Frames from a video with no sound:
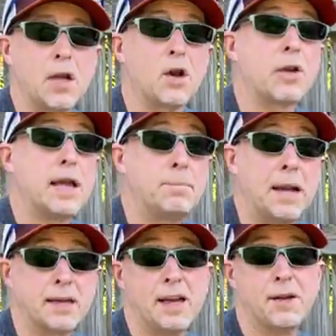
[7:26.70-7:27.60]
Okay,
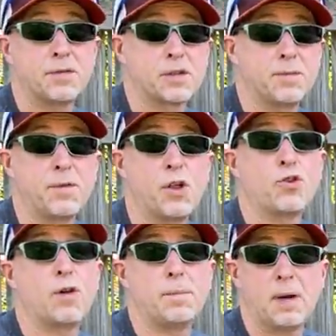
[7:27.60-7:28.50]
back now for some
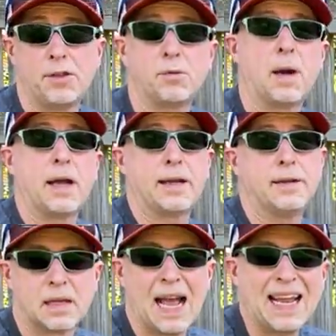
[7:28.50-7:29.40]
follow-up on the
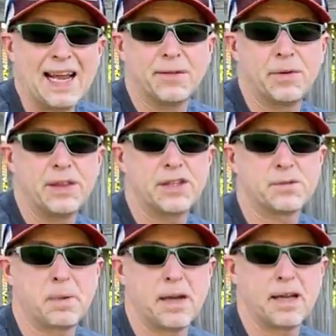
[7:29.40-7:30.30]
ride. I have ridden
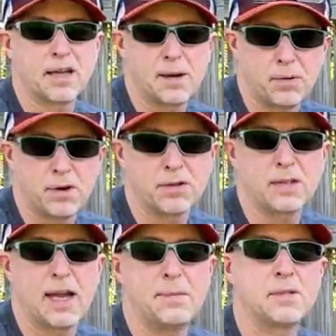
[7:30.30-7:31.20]
this bike a couple other
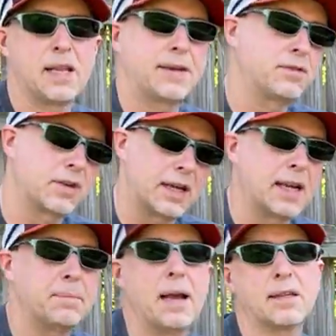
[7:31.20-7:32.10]
times after getting
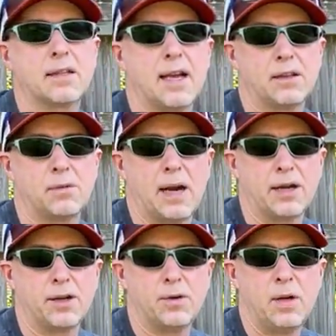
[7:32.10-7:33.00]
it back to
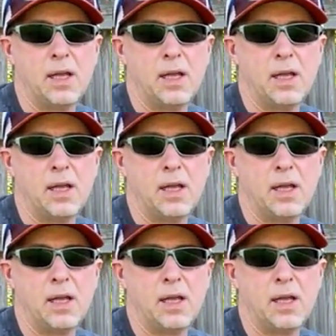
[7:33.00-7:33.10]
Colorado.